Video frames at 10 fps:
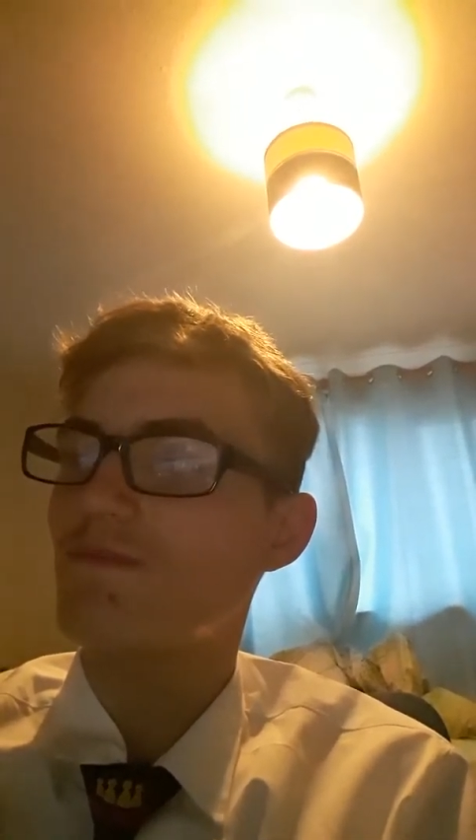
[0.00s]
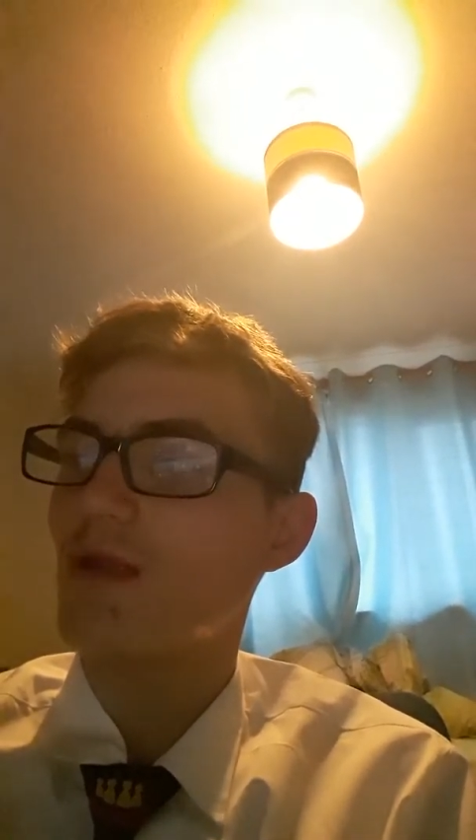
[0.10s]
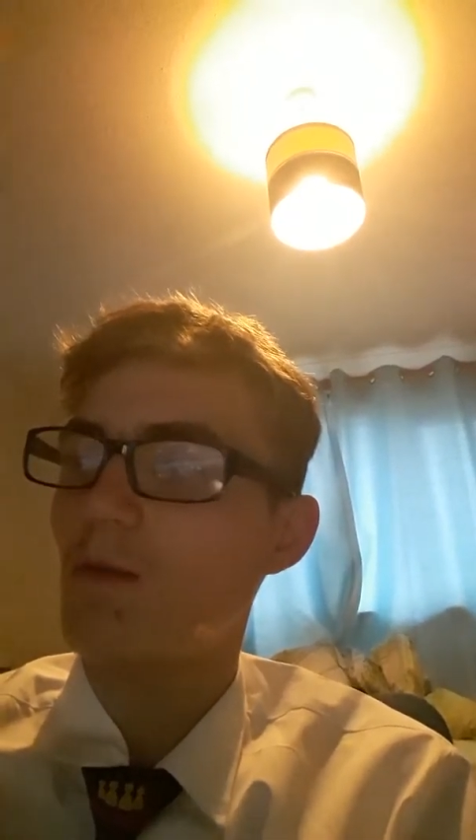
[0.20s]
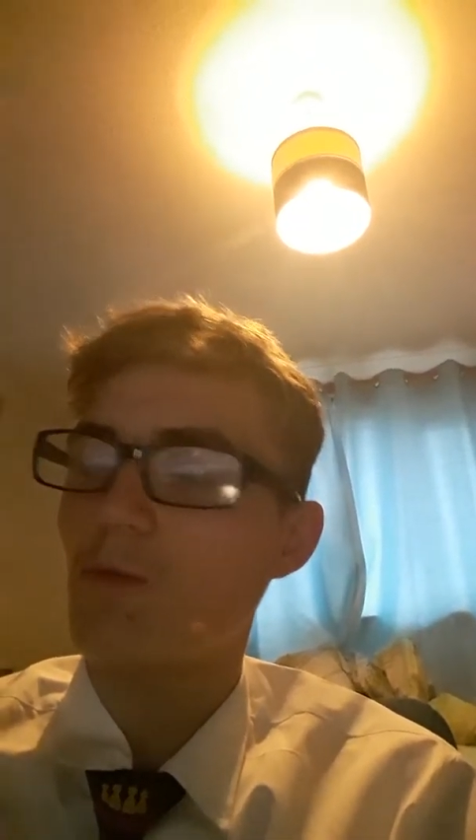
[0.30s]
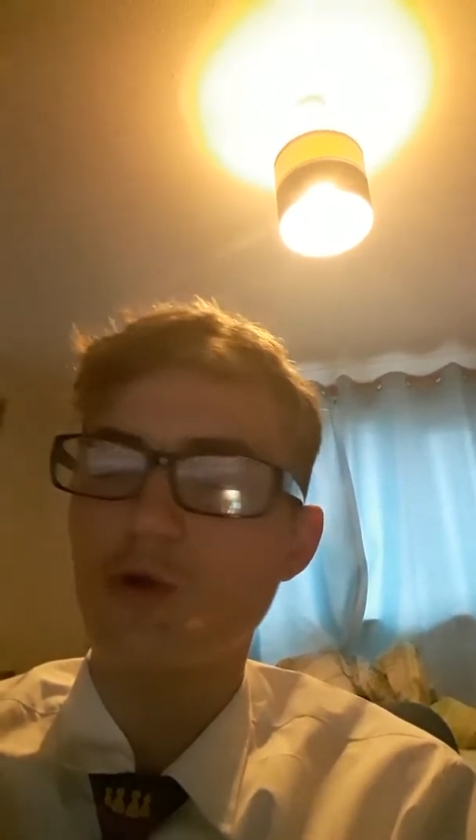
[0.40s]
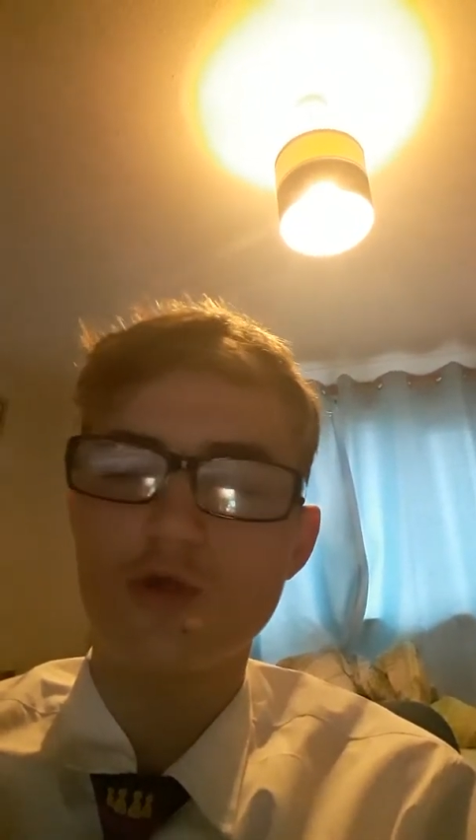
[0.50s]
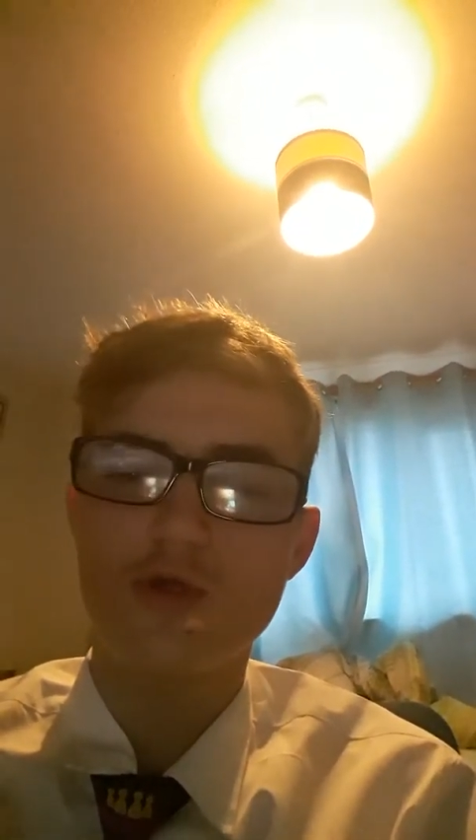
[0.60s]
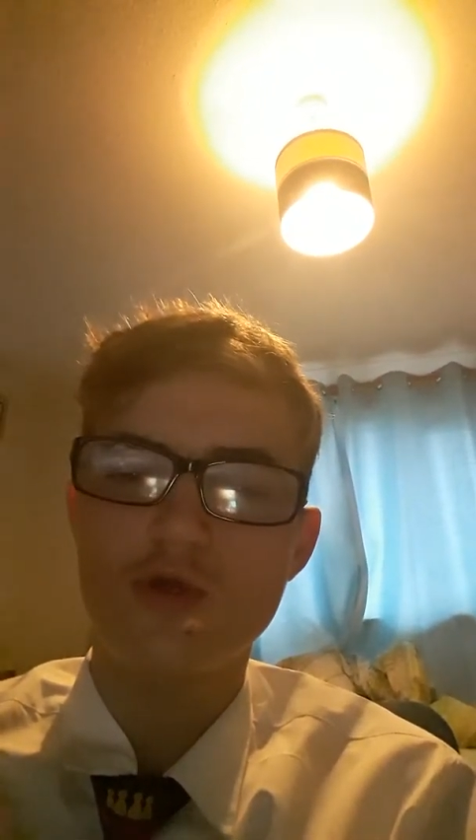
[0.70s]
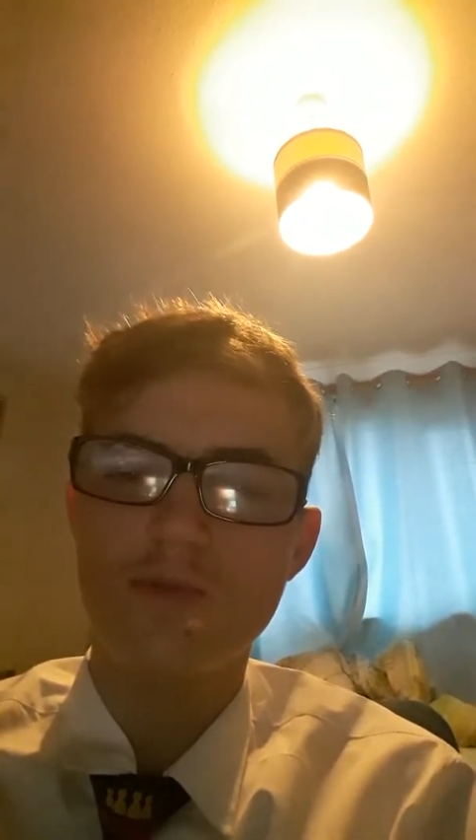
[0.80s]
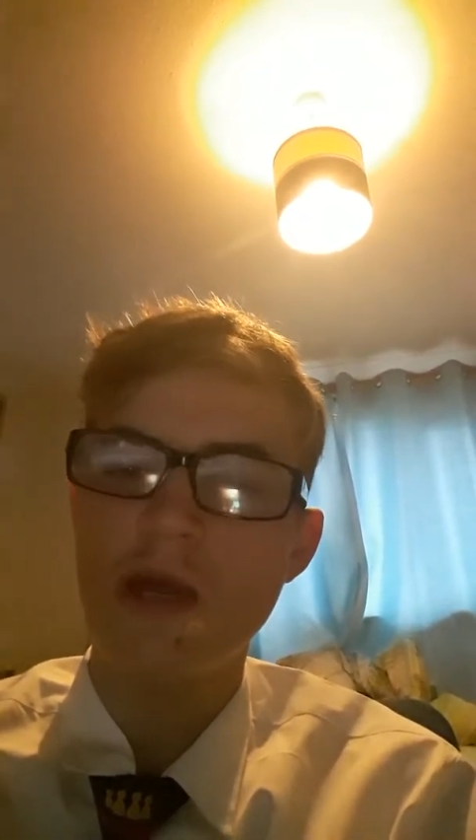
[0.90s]
I'm not going to
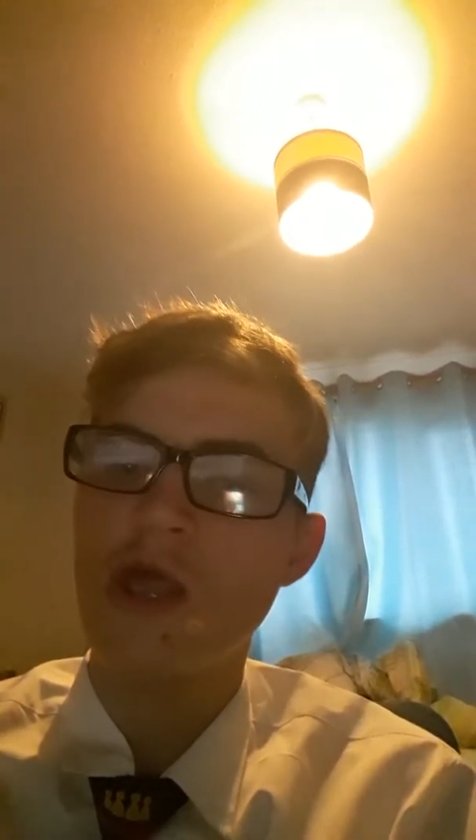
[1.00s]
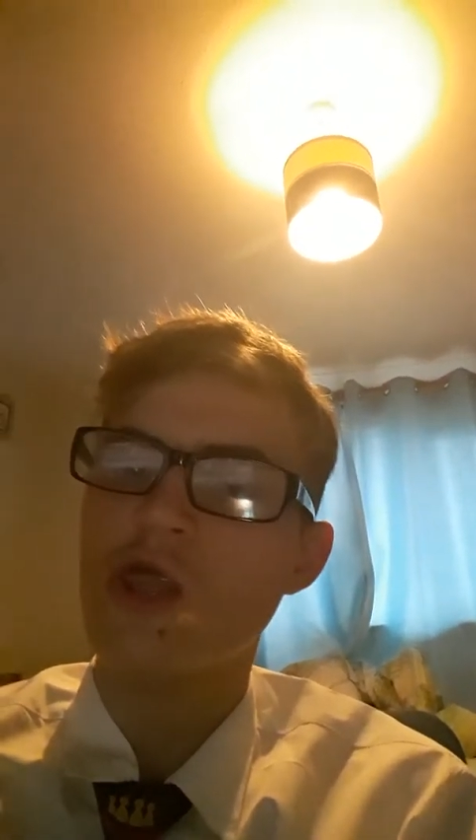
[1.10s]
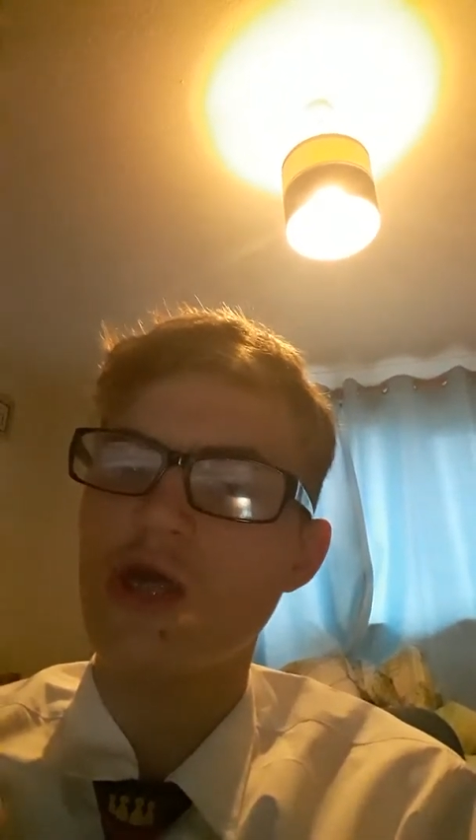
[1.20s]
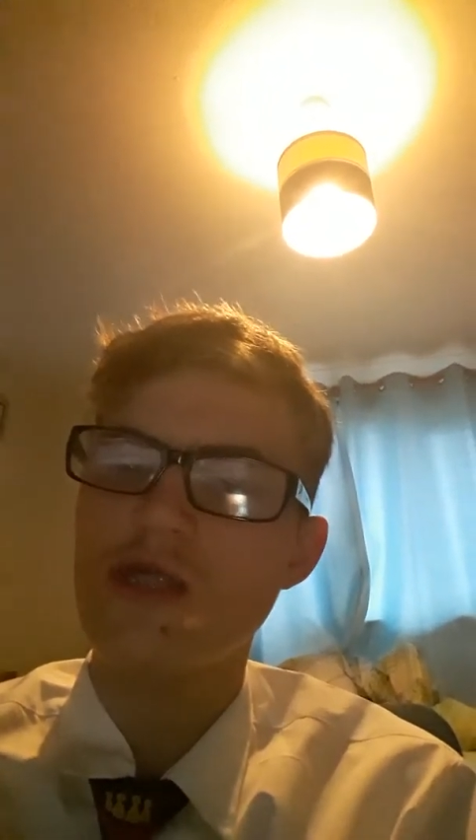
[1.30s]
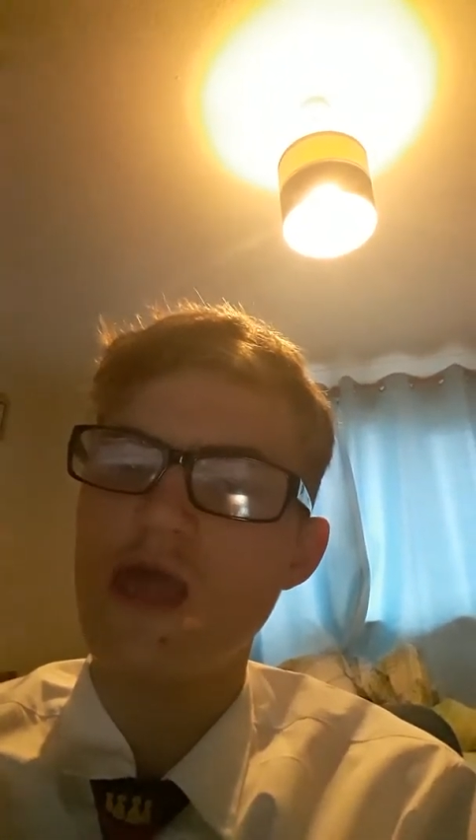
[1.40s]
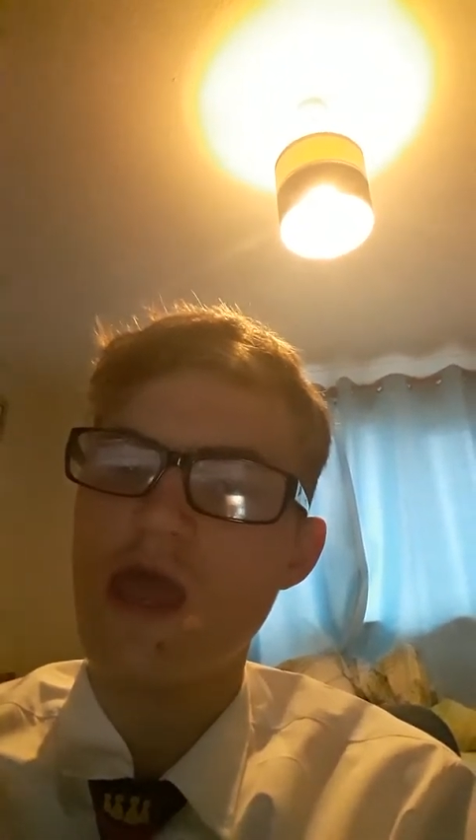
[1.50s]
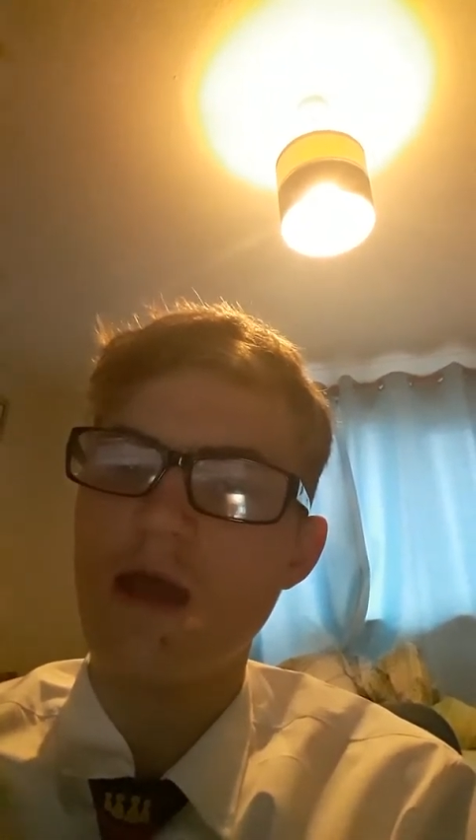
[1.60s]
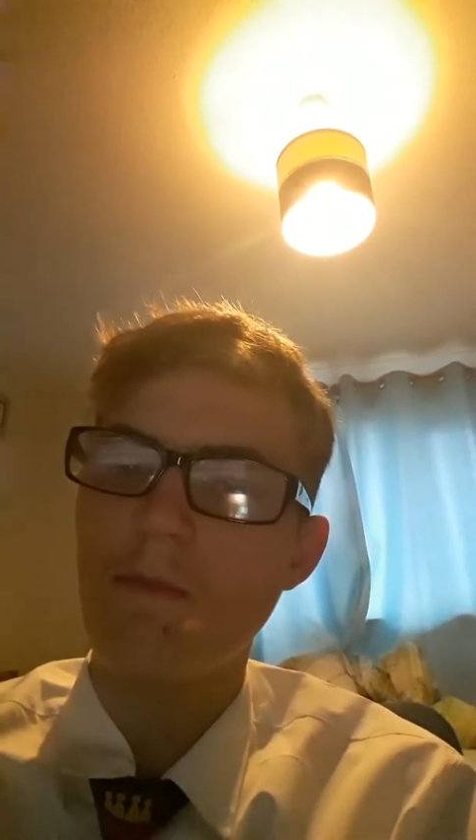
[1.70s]
show you the picture yet.